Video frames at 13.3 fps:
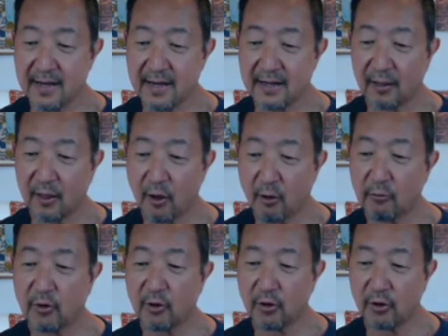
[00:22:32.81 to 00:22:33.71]

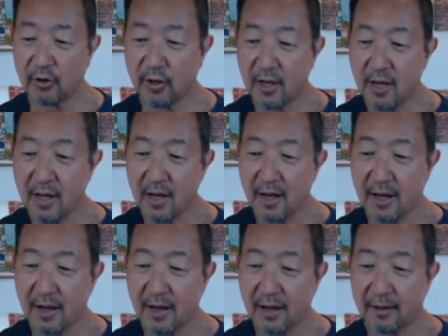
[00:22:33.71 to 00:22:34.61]
local
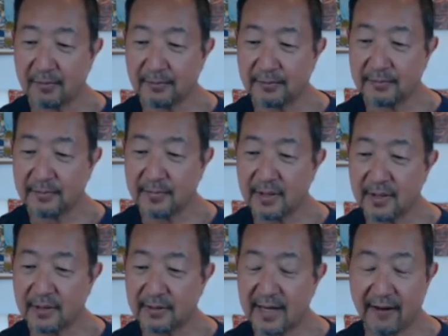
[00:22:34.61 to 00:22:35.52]

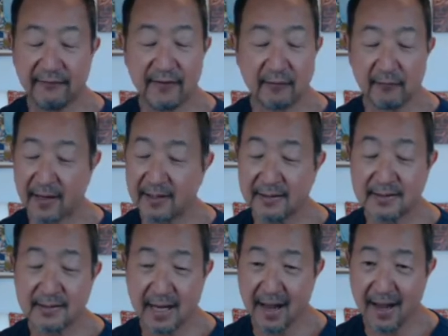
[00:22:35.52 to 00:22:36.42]
Cafe
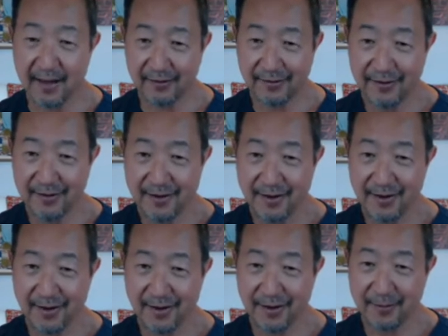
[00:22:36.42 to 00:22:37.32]
Reconcile,
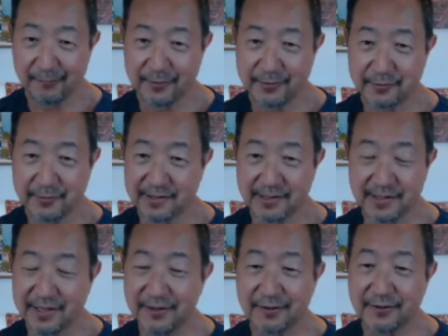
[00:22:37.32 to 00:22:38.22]
which was an
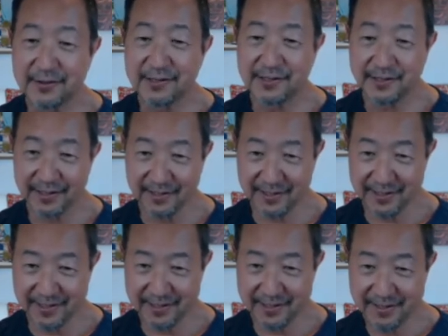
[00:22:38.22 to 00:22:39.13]
inner
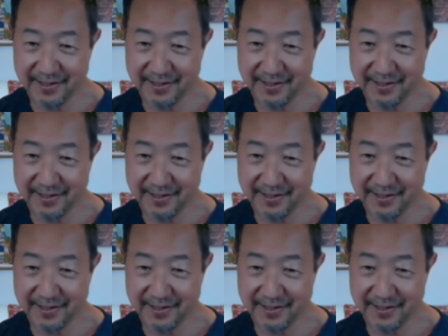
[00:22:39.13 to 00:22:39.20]
city